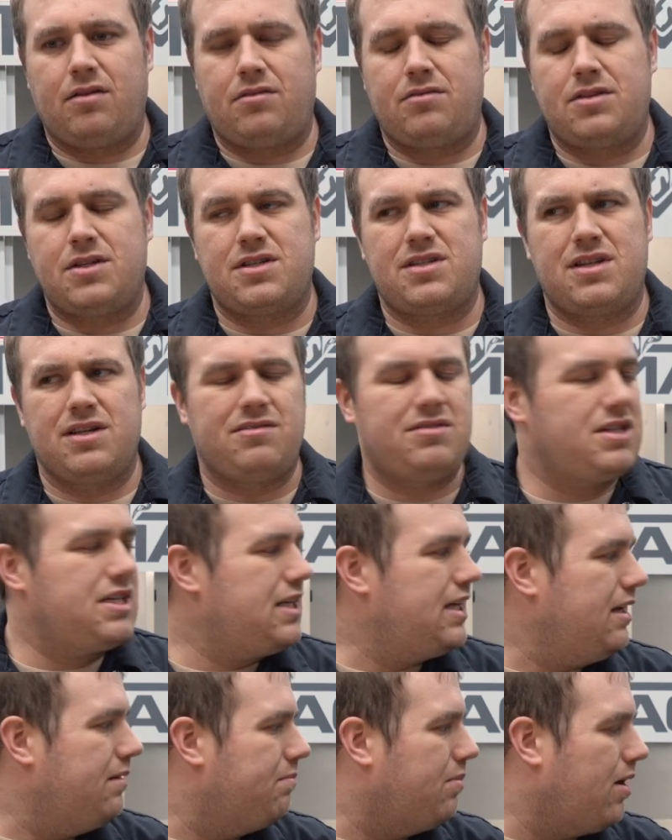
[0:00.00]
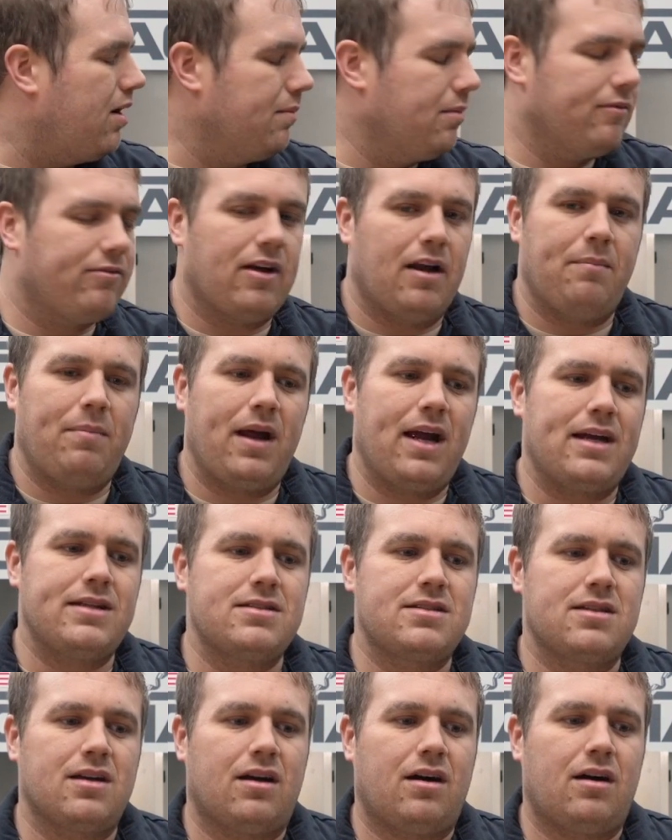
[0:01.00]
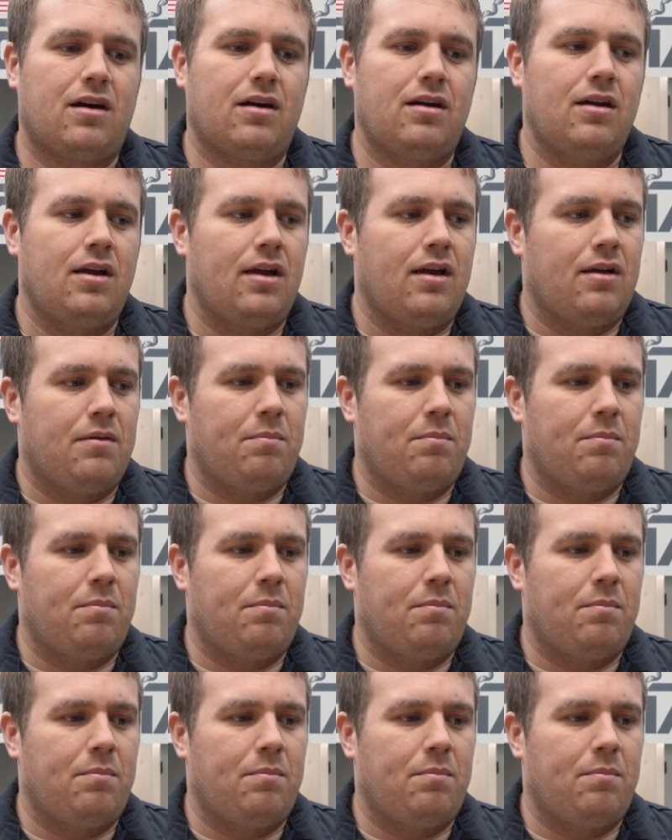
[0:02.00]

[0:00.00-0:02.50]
just a cheap Harbor Freight bandsaw,